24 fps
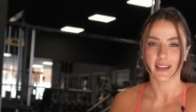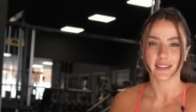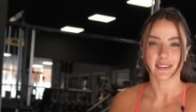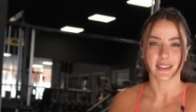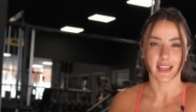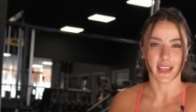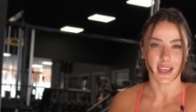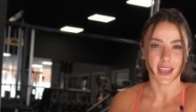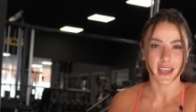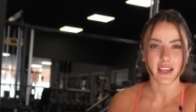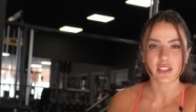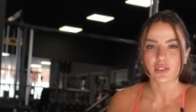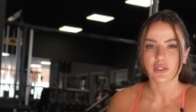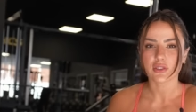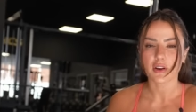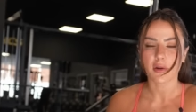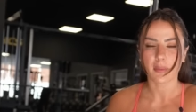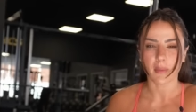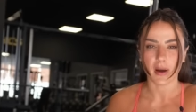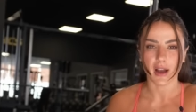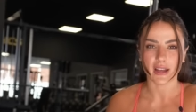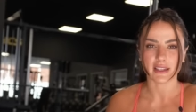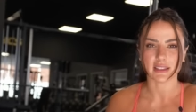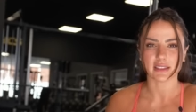So here's your
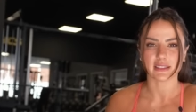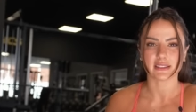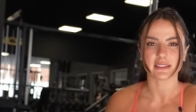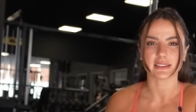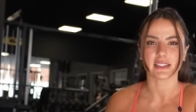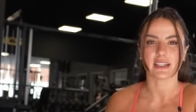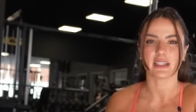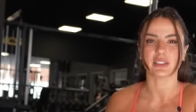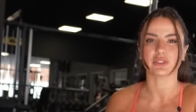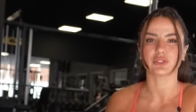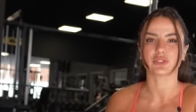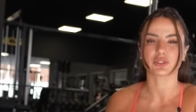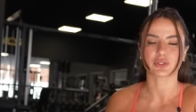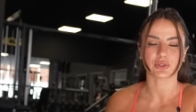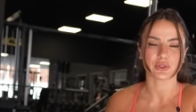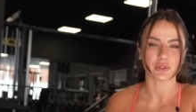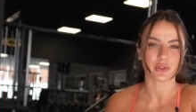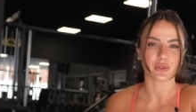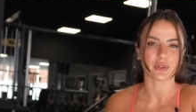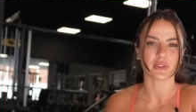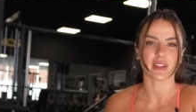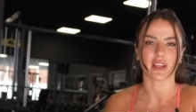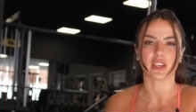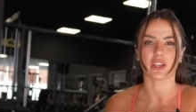reminder to
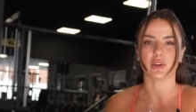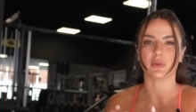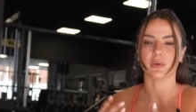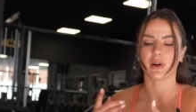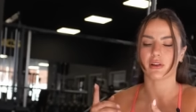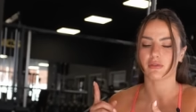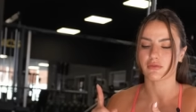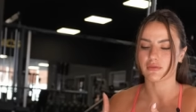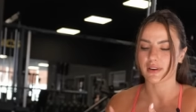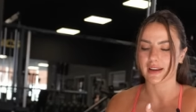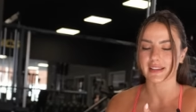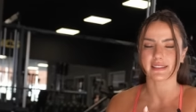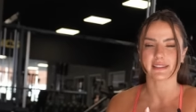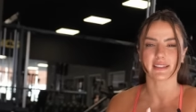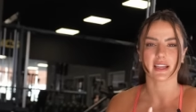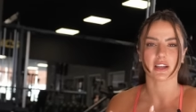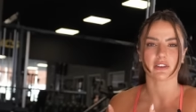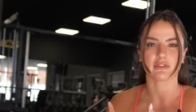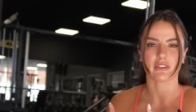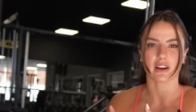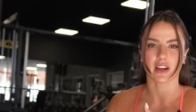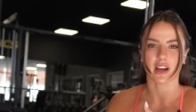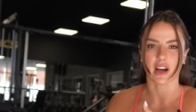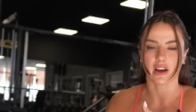ensure that you are
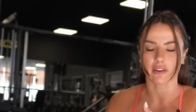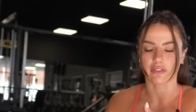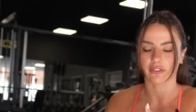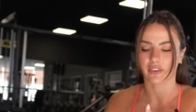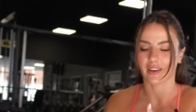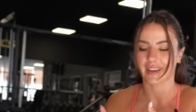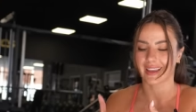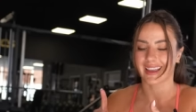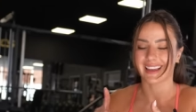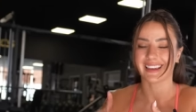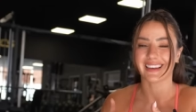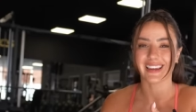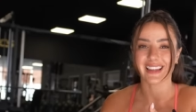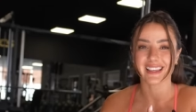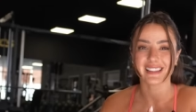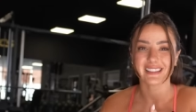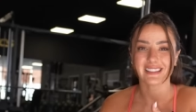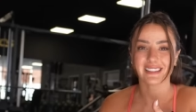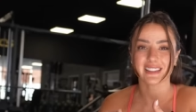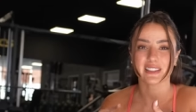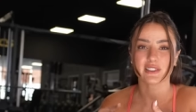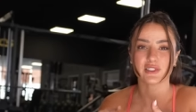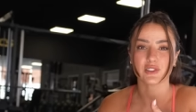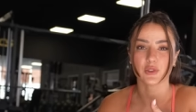resting, recovering and
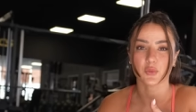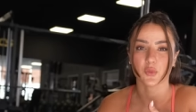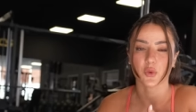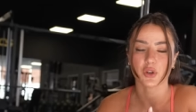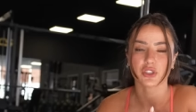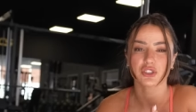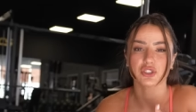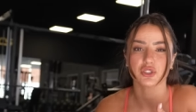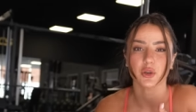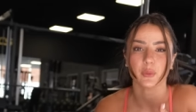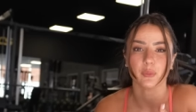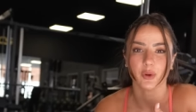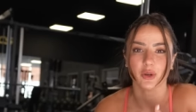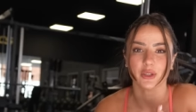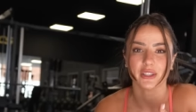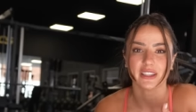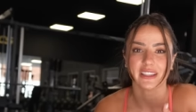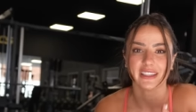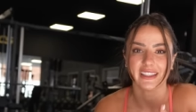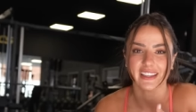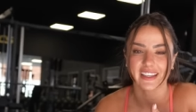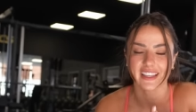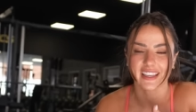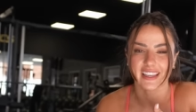listening to what your
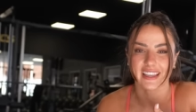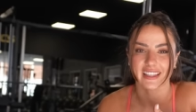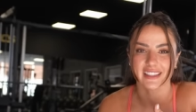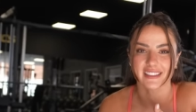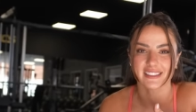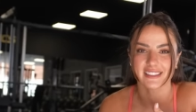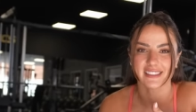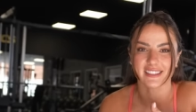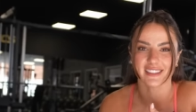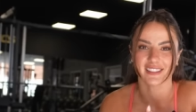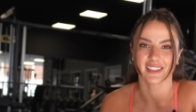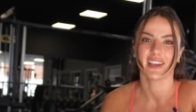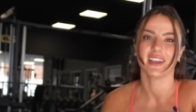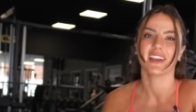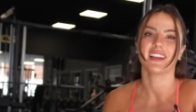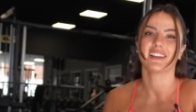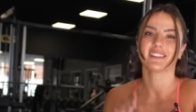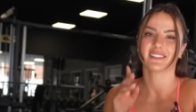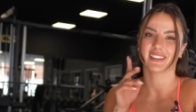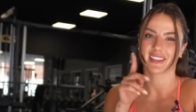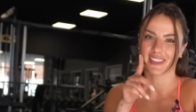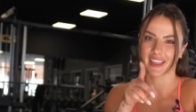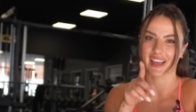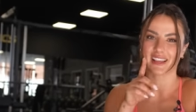body needs.
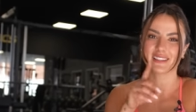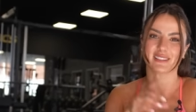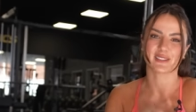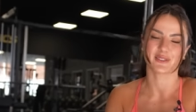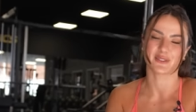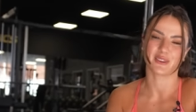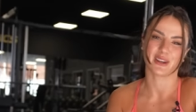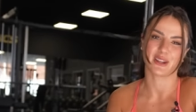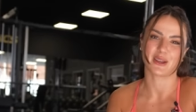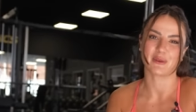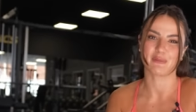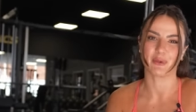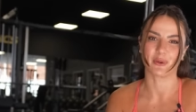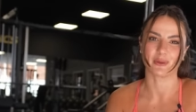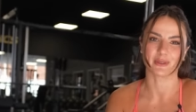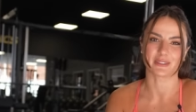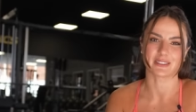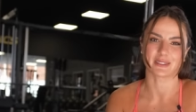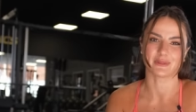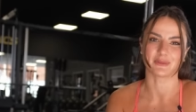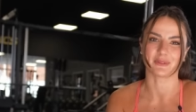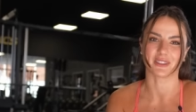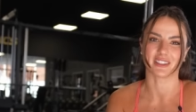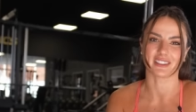So that's a really
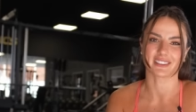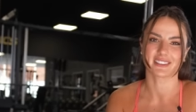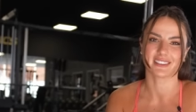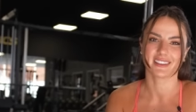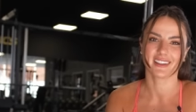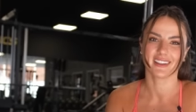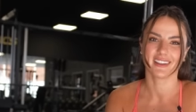important one.